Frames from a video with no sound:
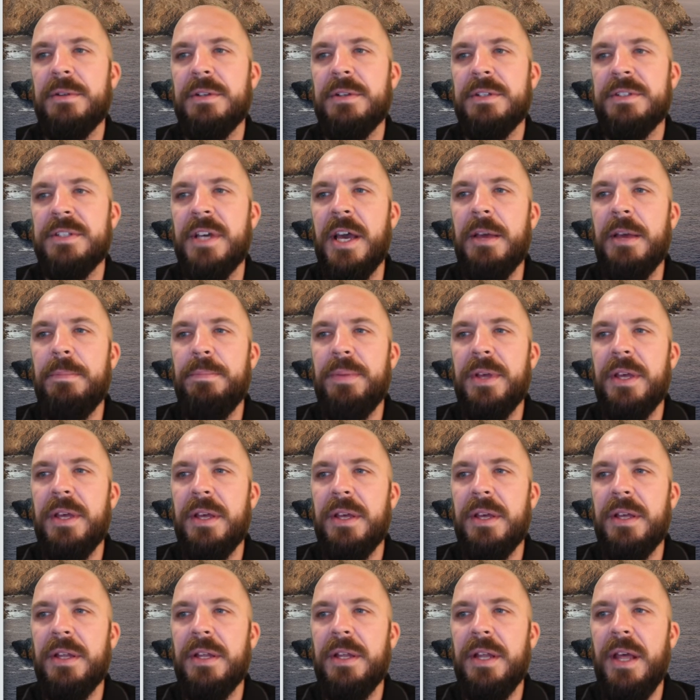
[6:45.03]
type
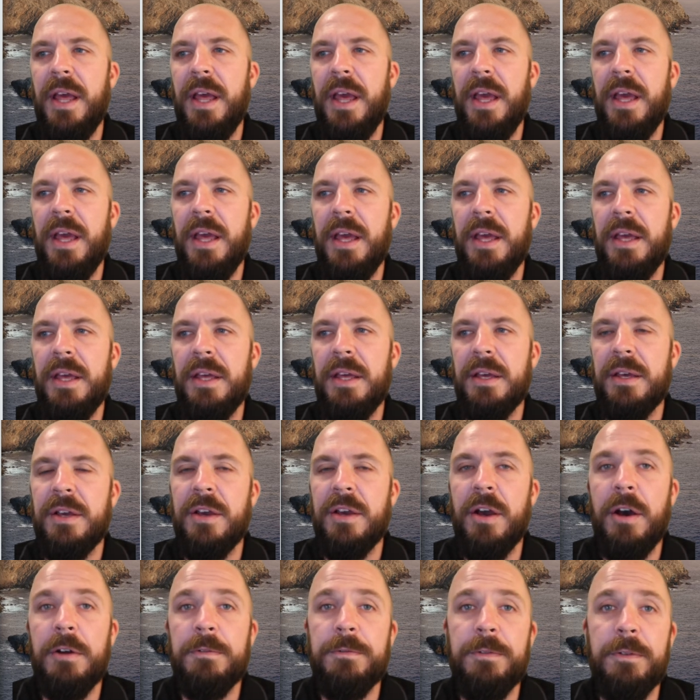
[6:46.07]
in a
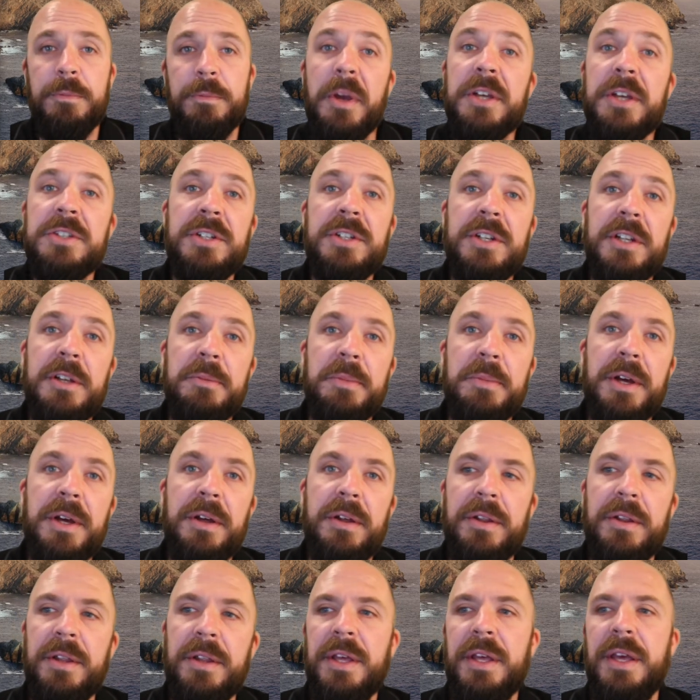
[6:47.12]
confirmation
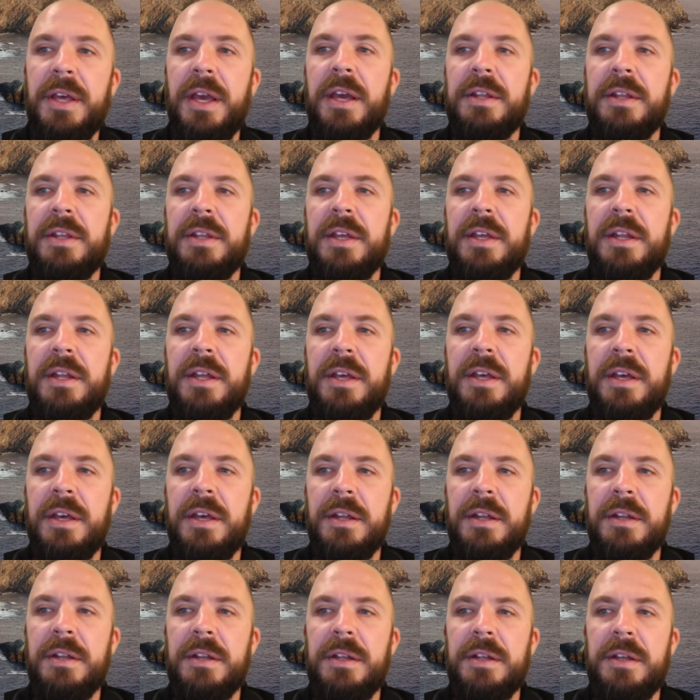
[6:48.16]
email, and then
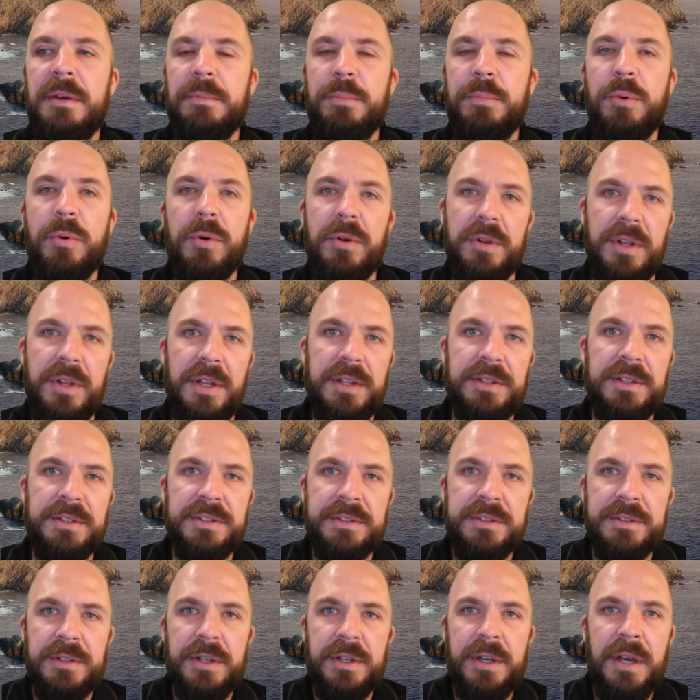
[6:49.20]
hit import
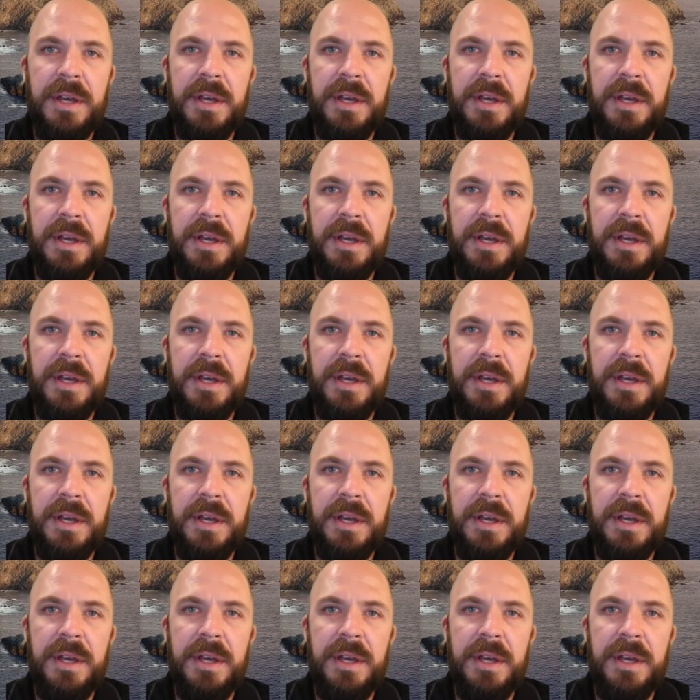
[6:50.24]
leads.